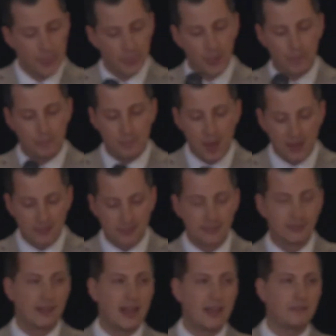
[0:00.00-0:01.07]
the best
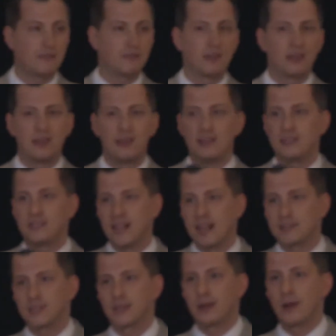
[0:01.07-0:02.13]
in life is
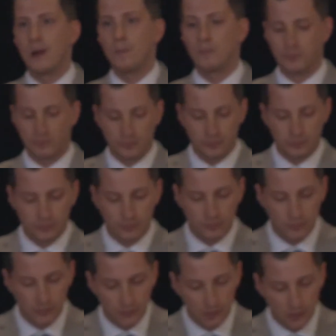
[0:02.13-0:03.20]
yet to come.
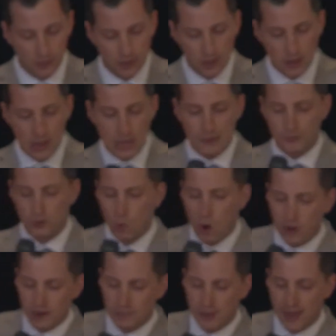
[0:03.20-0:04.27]
If you
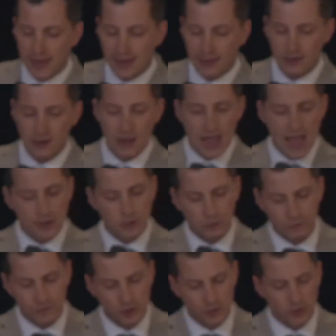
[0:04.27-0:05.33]
are in pain and you
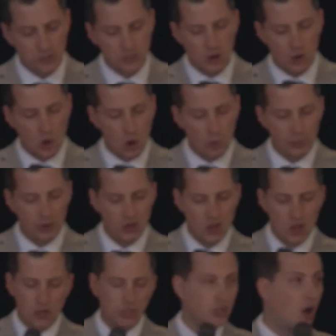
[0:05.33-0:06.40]
feel there's no
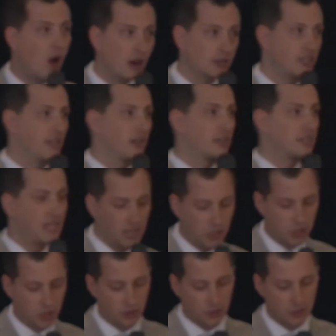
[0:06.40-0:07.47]
hope, talk to your
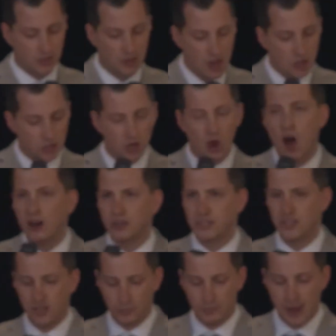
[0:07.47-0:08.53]
teachers, talk
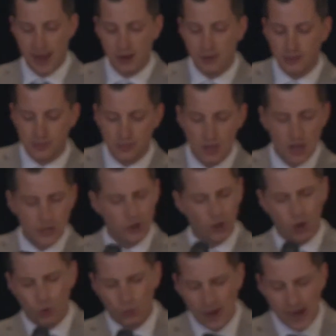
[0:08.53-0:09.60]
to your parents, your
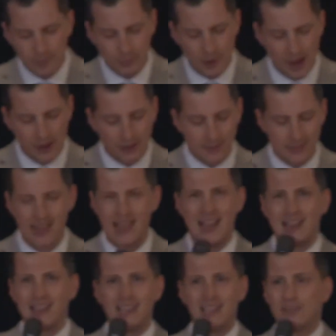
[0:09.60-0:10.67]
grandparents,
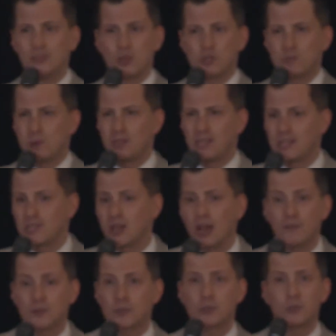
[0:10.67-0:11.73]
even those police
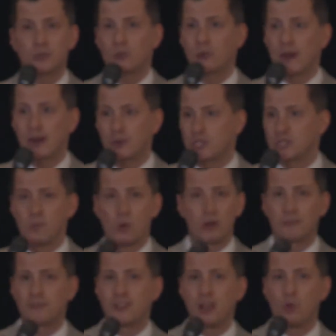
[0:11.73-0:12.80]
officers who were here this
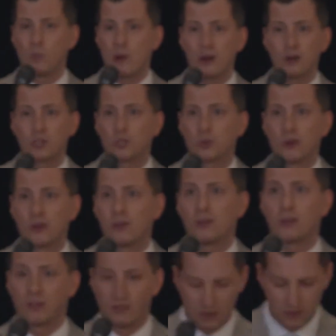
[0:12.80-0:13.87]
morning for that weird
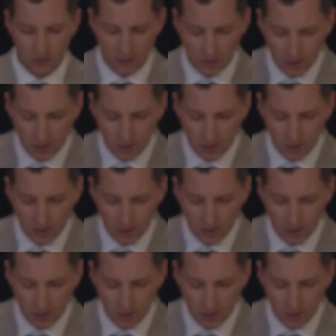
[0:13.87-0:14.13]
drill.